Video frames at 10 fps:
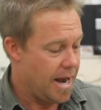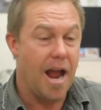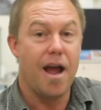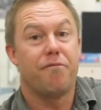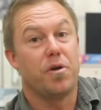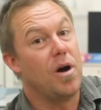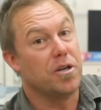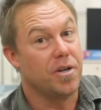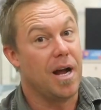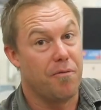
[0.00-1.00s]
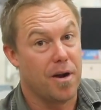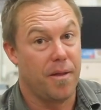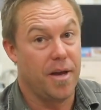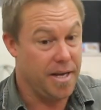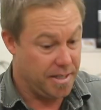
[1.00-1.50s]
And everyone should have one
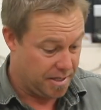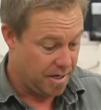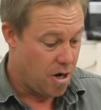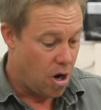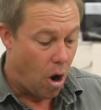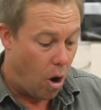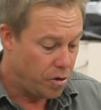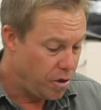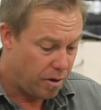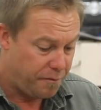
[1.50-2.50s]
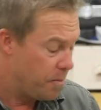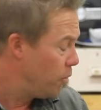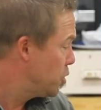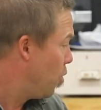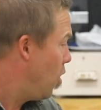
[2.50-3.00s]
of these on you if you're
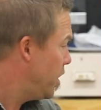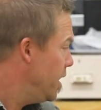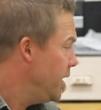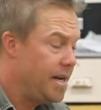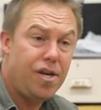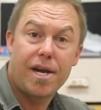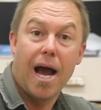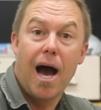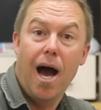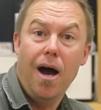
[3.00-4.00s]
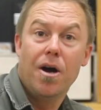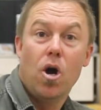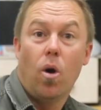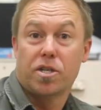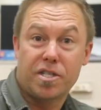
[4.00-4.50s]
bushwalking, in your car,
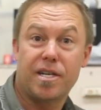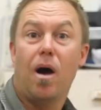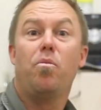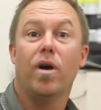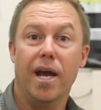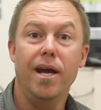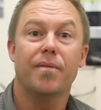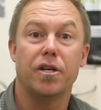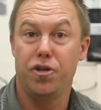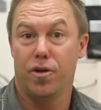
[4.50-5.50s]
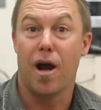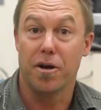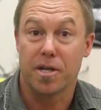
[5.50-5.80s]
or somewhere that you know.